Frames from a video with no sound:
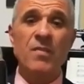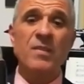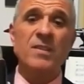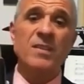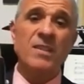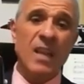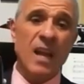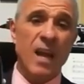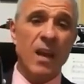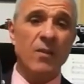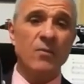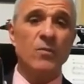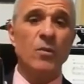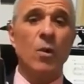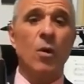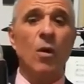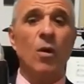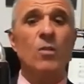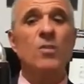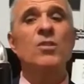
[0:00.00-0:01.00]
sound
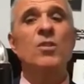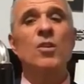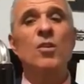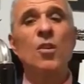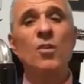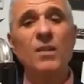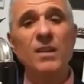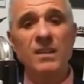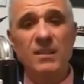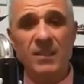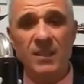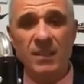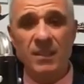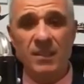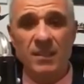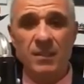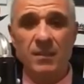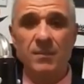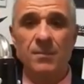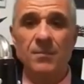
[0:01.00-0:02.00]
or sonorities